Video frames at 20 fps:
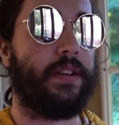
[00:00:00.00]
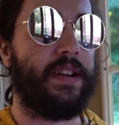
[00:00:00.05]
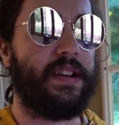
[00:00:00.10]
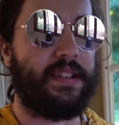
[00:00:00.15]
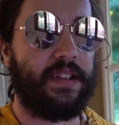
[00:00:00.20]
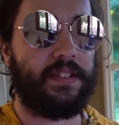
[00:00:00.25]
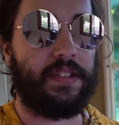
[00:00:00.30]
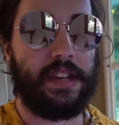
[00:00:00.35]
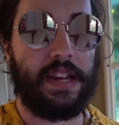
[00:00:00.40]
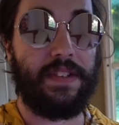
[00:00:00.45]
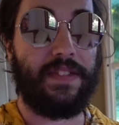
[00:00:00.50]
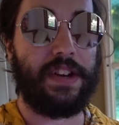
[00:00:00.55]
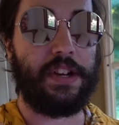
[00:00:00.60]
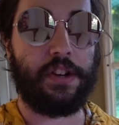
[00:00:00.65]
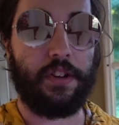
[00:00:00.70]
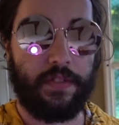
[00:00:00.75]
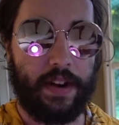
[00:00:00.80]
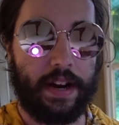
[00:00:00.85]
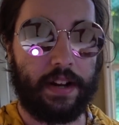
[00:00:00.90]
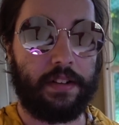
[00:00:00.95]
It doesn't even
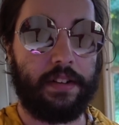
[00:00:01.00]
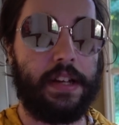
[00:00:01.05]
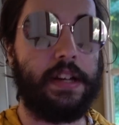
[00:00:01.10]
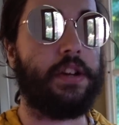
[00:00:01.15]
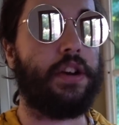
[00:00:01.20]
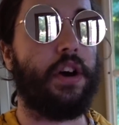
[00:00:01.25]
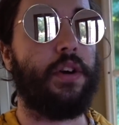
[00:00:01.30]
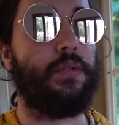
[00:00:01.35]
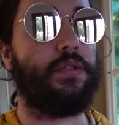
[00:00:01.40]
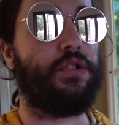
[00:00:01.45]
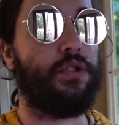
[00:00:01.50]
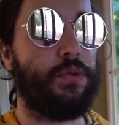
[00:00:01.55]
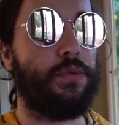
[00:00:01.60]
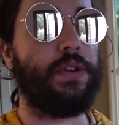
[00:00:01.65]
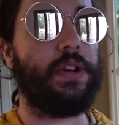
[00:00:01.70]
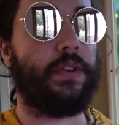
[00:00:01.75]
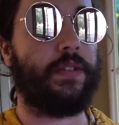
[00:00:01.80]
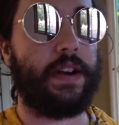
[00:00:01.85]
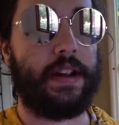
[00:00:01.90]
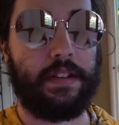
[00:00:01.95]
directly go to
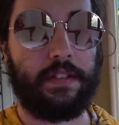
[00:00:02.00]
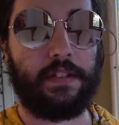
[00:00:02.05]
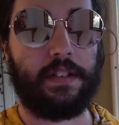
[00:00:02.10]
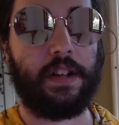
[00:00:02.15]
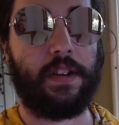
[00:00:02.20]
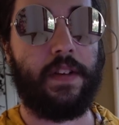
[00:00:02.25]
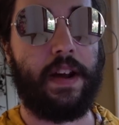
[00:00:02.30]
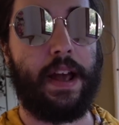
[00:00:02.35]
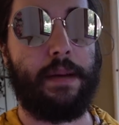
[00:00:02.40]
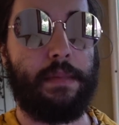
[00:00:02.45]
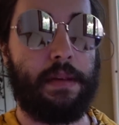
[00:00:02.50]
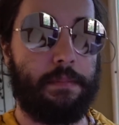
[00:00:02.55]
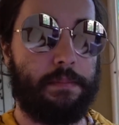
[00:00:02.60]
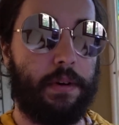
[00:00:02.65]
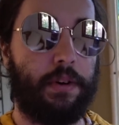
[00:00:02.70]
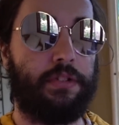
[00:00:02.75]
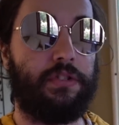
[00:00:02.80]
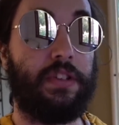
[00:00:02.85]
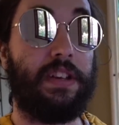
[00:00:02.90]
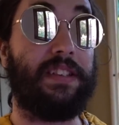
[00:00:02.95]
your Instagram. It
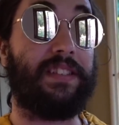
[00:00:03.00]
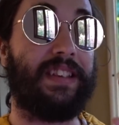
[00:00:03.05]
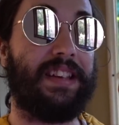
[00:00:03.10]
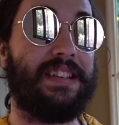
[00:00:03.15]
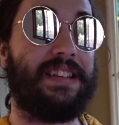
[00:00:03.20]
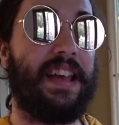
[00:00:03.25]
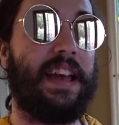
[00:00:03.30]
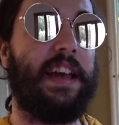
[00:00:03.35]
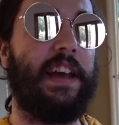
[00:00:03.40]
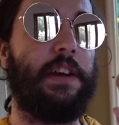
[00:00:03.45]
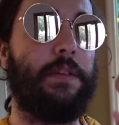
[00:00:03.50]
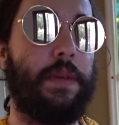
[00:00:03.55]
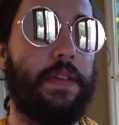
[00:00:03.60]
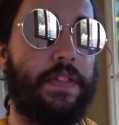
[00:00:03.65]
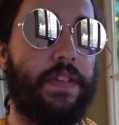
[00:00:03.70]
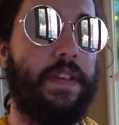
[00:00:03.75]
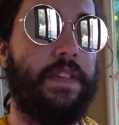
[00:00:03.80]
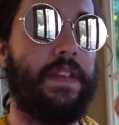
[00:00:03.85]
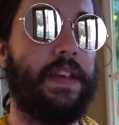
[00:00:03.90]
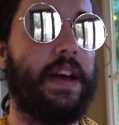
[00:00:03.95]
mostly is contained
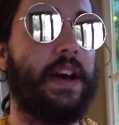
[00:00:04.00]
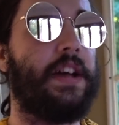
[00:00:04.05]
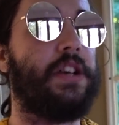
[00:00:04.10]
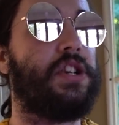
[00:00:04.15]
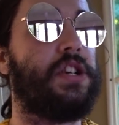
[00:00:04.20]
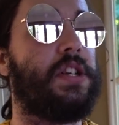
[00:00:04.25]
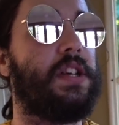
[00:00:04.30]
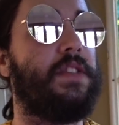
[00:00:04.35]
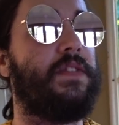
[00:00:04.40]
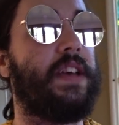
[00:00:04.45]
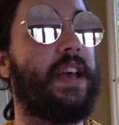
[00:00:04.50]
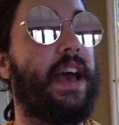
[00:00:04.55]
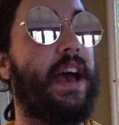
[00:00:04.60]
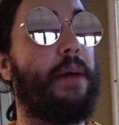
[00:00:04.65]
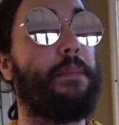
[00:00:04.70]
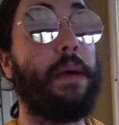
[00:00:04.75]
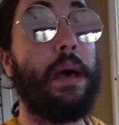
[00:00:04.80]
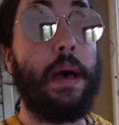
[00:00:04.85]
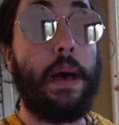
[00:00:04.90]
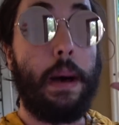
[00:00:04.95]
within the IGTV
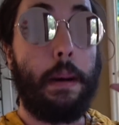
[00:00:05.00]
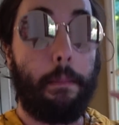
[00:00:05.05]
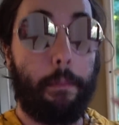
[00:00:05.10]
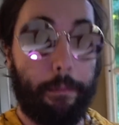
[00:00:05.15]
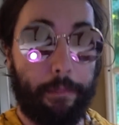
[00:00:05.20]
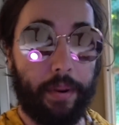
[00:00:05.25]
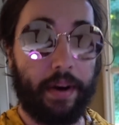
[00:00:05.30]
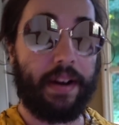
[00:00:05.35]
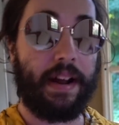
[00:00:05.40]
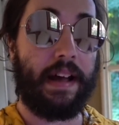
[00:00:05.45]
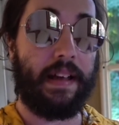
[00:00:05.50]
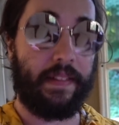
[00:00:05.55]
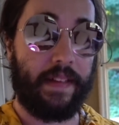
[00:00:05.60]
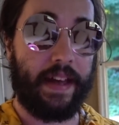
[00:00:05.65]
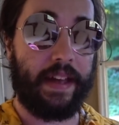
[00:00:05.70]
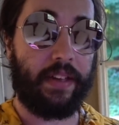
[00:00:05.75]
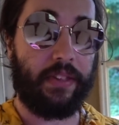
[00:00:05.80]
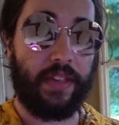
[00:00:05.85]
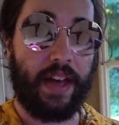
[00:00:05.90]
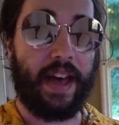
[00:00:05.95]
app, but I
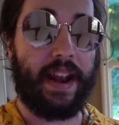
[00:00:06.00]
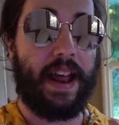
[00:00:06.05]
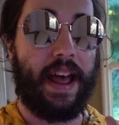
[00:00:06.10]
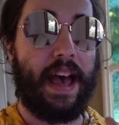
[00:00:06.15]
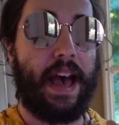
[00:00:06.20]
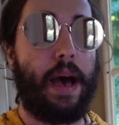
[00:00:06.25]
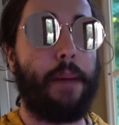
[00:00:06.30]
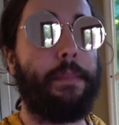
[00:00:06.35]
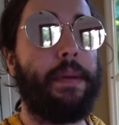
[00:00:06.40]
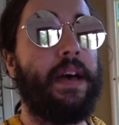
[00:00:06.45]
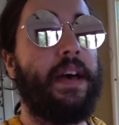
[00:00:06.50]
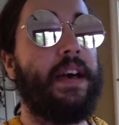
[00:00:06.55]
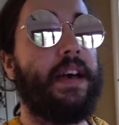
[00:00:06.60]
like that app.